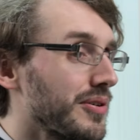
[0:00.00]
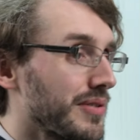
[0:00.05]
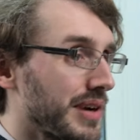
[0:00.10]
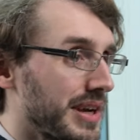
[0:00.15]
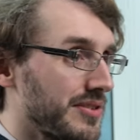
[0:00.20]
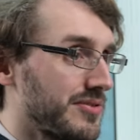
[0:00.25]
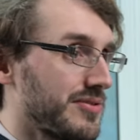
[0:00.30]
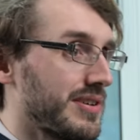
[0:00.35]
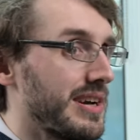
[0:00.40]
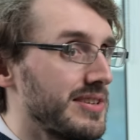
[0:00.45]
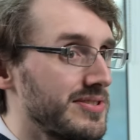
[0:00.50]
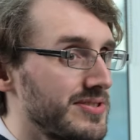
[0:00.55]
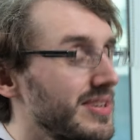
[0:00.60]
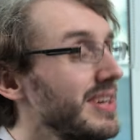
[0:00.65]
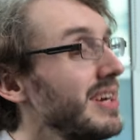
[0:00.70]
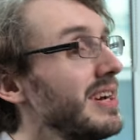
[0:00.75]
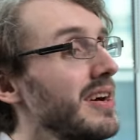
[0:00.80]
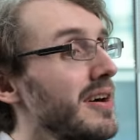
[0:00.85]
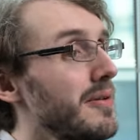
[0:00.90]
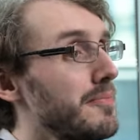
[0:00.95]
your interest,
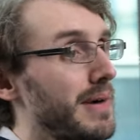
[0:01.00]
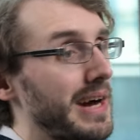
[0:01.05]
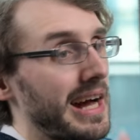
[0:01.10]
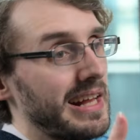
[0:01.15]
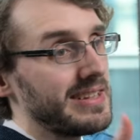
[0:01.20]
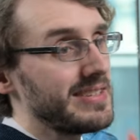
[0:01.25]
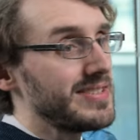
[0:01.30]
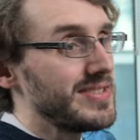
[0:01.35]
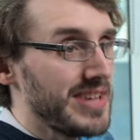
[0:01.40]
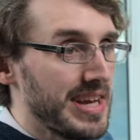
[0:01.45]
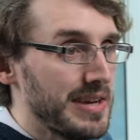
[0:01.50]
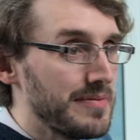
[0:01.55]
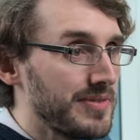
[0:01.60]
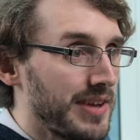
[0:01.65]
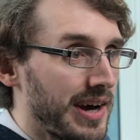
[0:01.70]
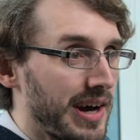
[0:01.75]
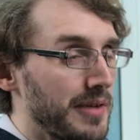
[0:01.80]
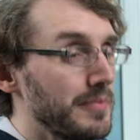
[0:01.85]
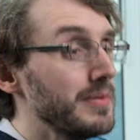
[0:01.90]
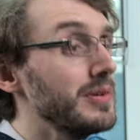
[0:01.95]
but at the same
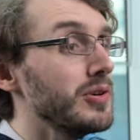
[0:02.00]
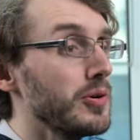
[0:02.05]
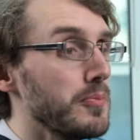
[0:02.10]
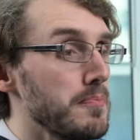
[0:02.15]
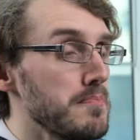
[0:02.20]
time, you're